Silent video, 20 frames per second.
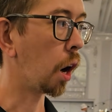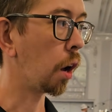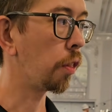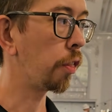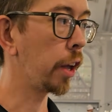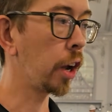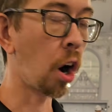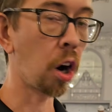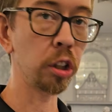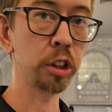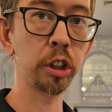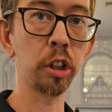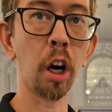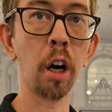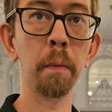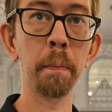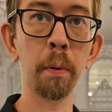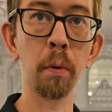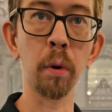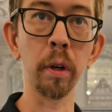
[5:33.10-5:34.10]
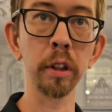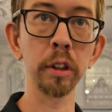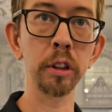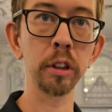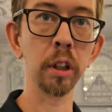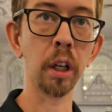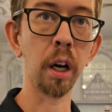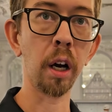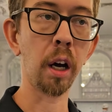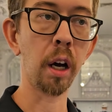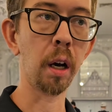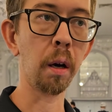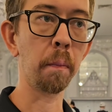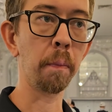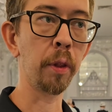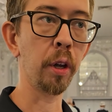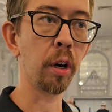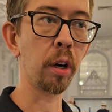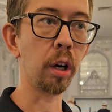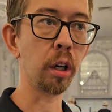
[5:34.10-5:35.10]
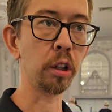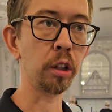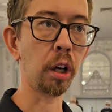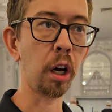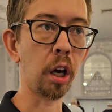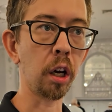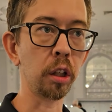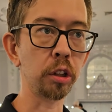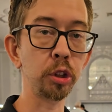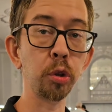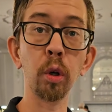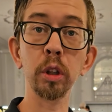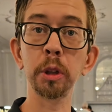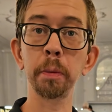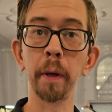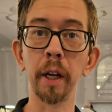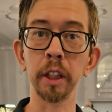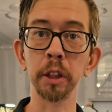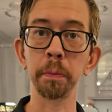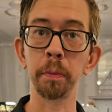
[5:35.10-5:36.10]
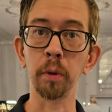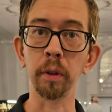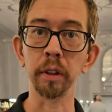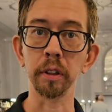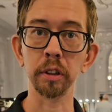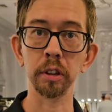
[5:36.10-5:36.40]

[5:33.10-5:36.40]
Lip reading: They are sharp points. They're short splice points.